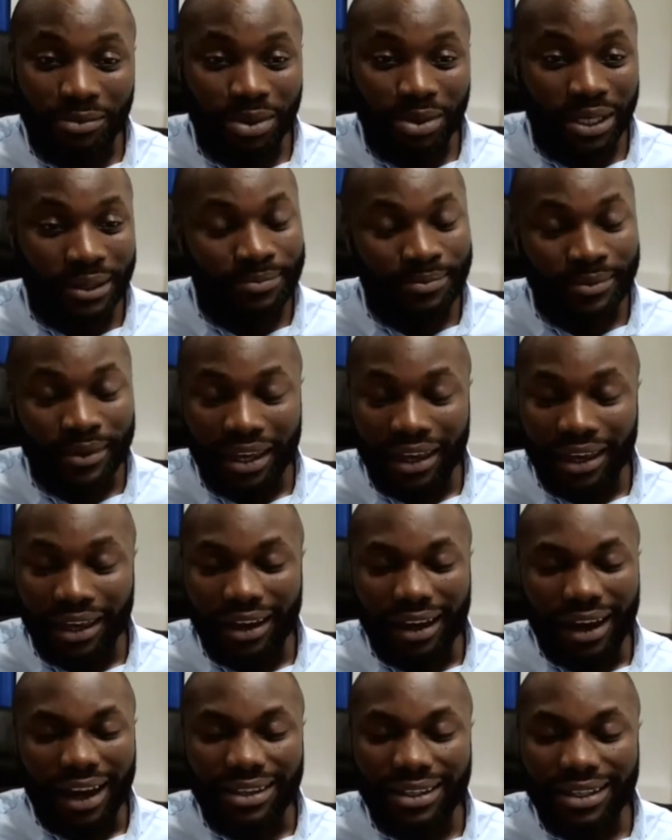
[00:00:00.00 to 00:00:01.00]
But
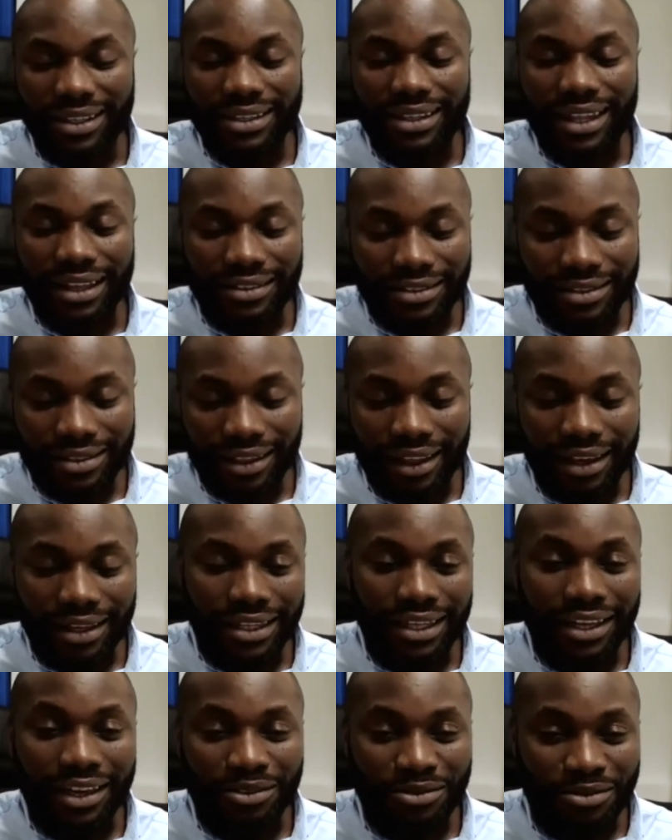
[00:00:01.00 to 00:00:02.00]
I think that's
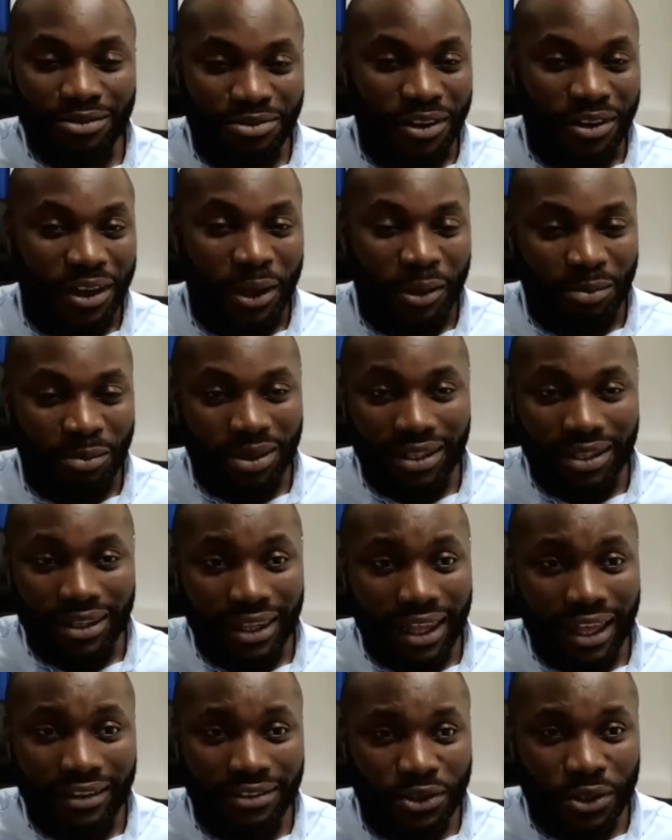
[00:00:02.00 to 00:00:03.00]
slightly unfair, but
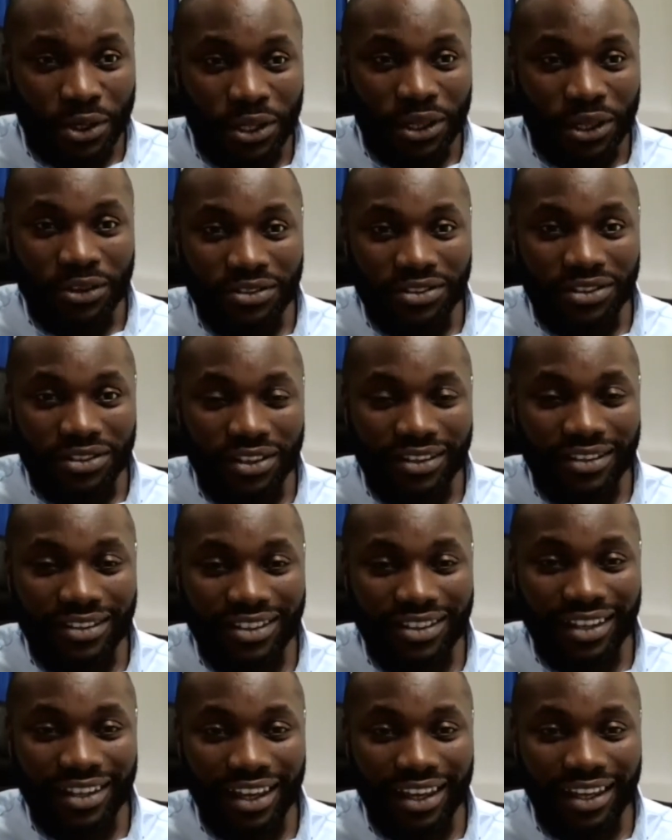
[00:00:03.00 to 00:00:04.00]
that's the closest